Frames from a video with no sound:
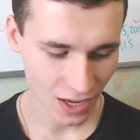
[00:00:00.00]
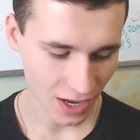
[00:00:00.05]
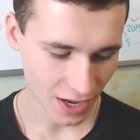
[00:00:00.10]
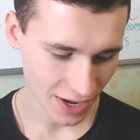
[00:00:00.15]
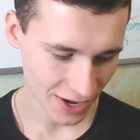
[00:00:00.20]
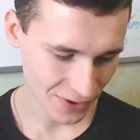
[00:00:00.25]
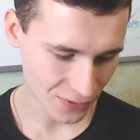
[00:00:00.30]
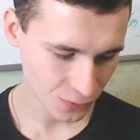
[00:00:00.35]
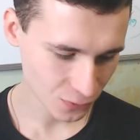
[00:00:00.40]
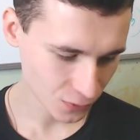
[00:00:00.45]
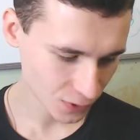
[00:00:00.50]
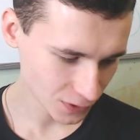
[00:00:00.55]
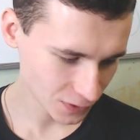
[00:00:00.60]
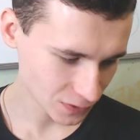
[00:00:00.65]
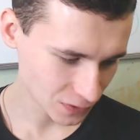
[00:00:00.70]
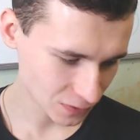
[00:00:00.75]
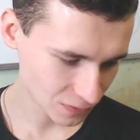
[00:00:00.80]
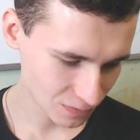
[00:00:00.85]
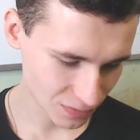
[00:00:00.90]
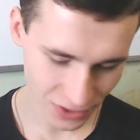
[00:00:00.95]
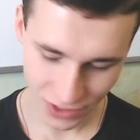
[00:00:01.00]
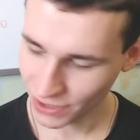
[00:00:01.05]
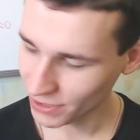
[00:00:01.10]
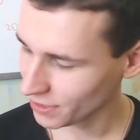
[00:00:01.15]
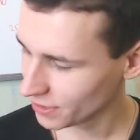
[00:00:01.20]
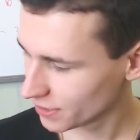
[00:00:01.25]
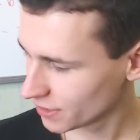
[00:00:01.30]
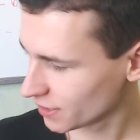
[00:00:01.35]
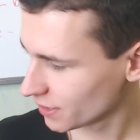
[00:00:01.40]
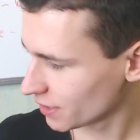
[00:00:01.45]
I want to
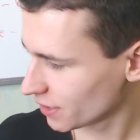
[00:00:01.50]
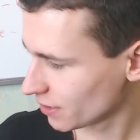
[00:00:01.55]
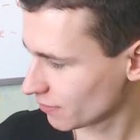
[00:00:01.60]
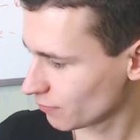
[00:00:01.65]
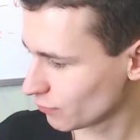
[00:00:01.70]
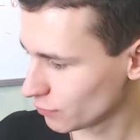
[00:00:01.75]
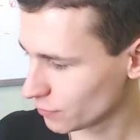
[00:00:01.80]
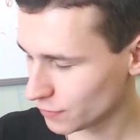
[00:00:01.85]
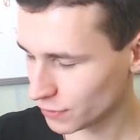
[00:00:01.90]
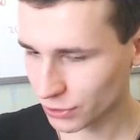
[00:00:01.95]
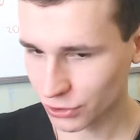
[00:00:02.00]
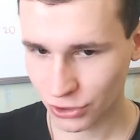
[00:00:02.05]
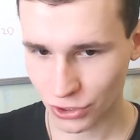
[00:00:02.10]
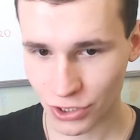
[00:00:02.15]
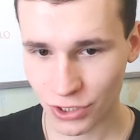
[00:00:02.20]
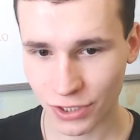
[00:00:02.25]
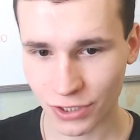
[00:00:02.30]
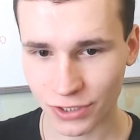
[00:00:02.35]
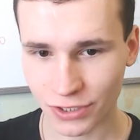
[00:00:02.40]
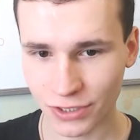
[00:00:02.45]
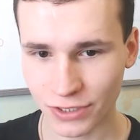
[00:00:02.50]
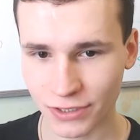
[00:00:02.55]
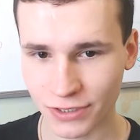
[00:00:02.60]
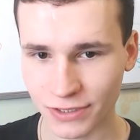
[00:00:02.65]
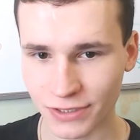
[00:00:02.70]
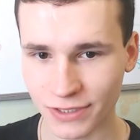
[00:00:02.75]
be musicianer